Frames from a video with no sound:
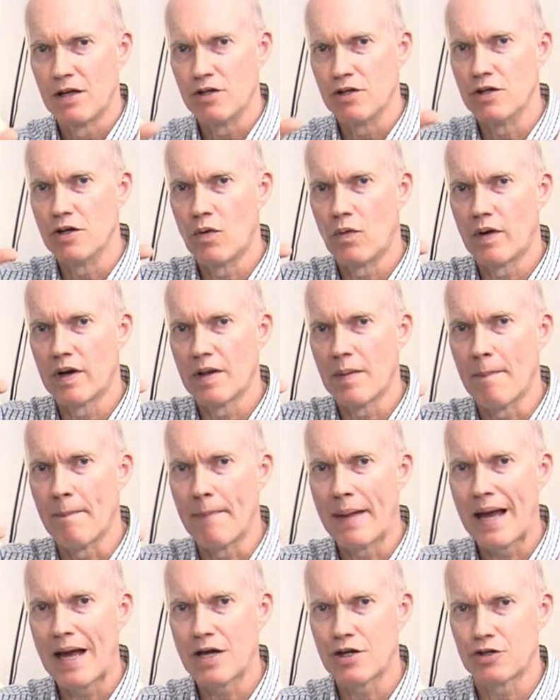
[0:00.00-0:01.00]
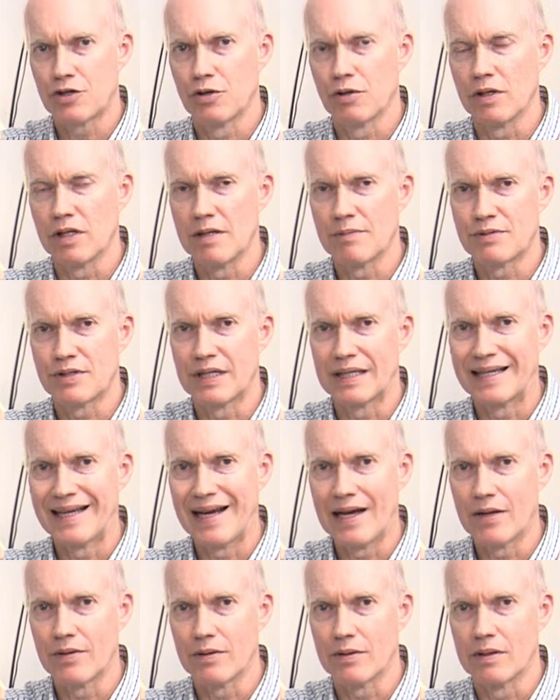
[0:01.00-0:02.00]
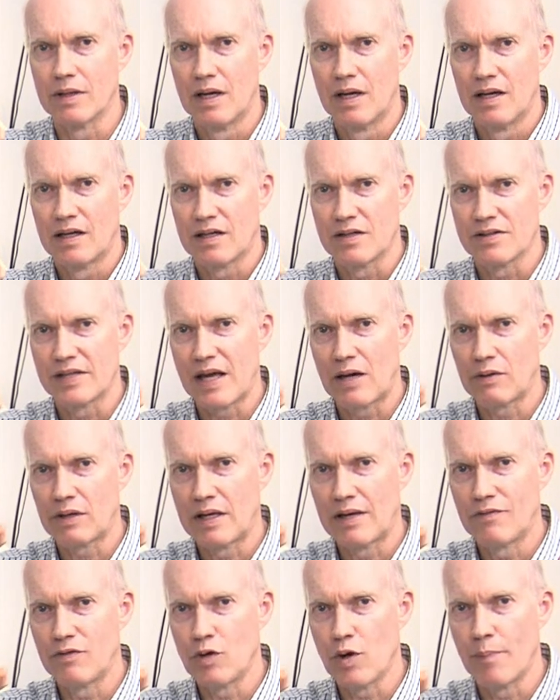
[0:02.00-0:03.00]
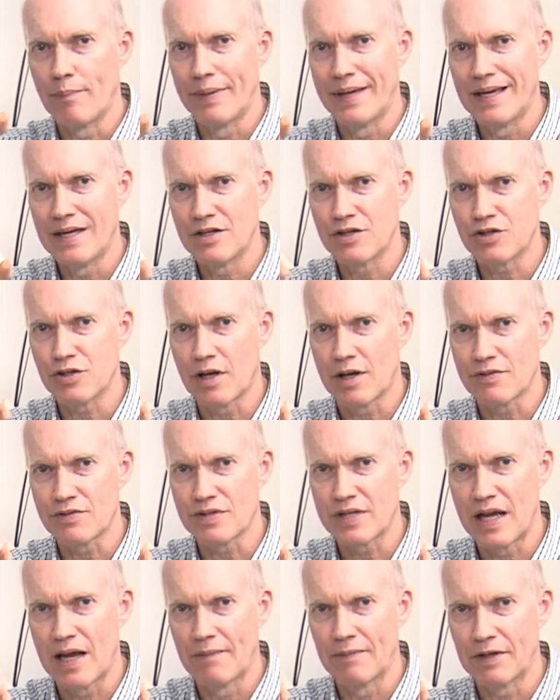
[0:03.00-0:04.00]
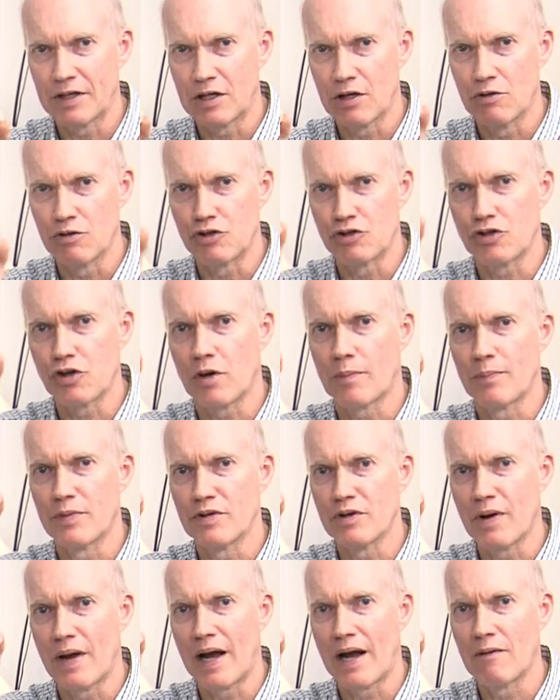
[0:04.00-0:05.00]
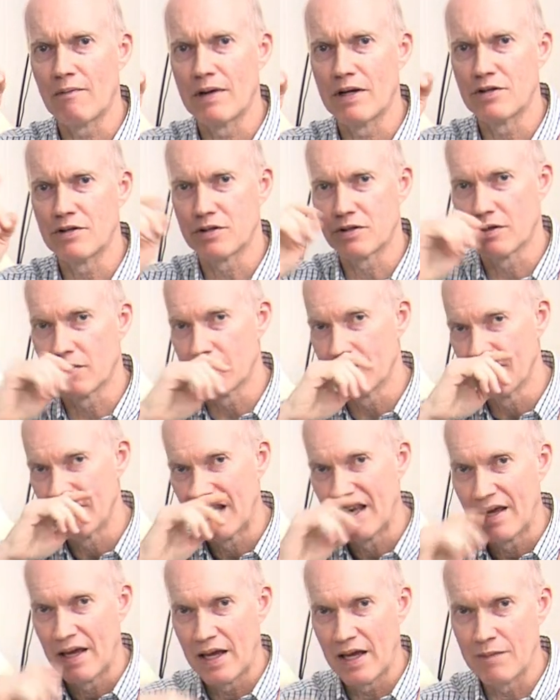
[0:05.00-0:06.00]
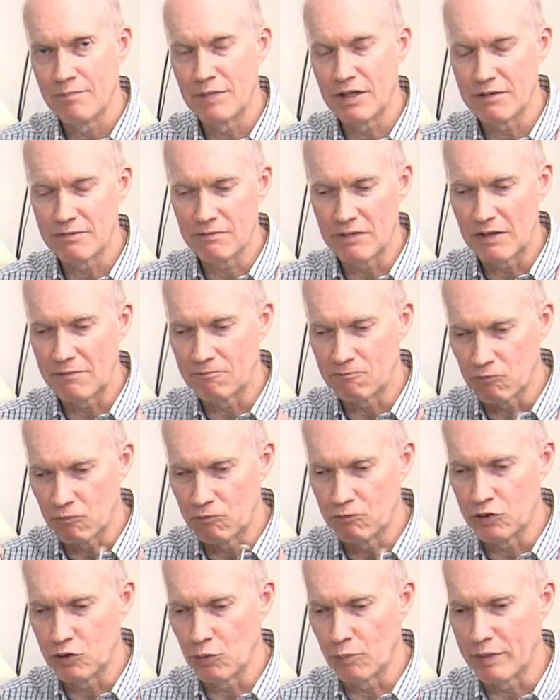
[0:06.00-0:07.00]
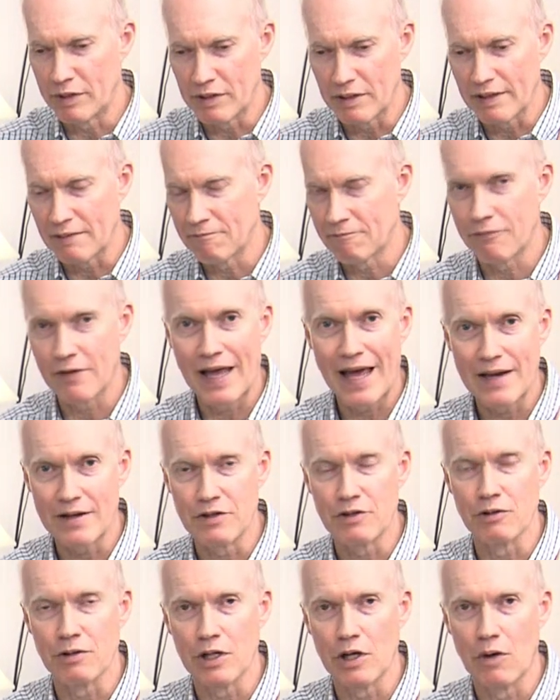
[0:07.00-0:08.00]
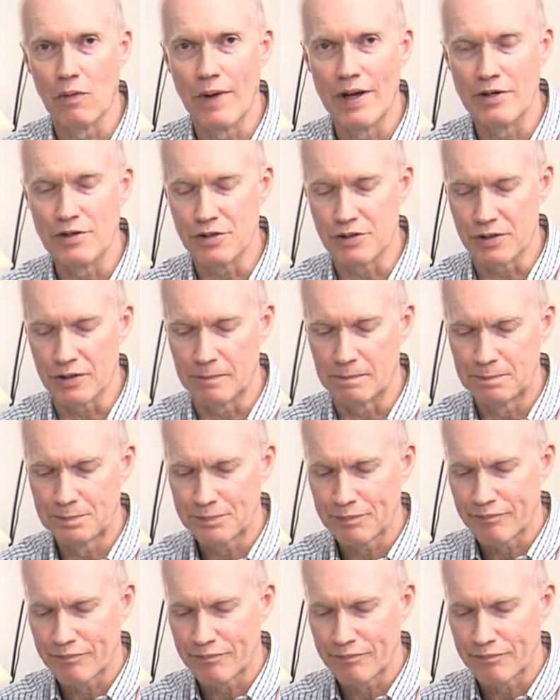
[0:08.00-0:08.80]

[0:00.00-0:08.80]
You don't want to mash your lips together because that'll give you a pinched off sound that goes sharp in your high register and be and you'll be flat in your low register.